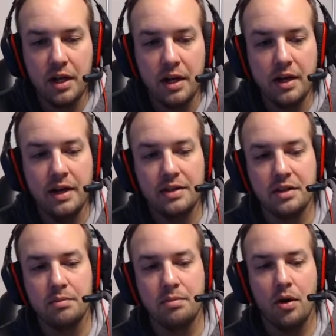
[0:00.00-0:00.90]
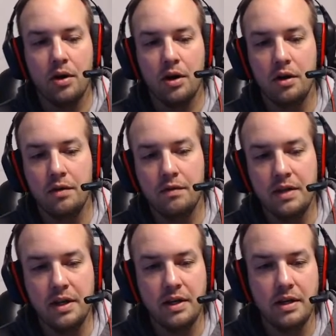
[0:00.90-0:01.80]
and it isn't part of
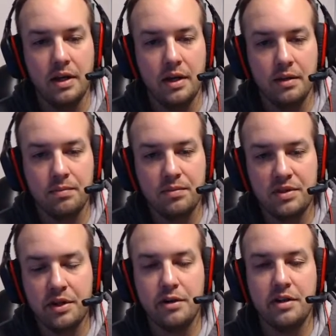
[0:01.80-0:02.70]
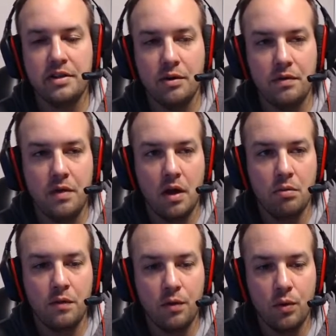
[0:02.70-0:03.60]
the uh, series that we've done
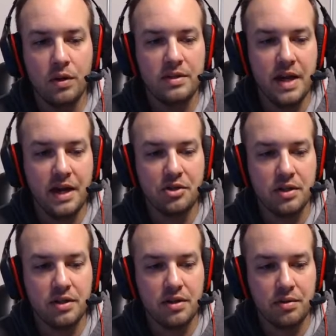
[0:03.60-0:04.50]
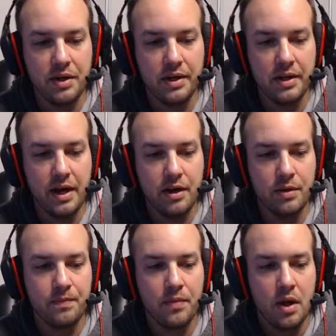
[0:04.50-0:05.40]
before, it's actually its own indicator.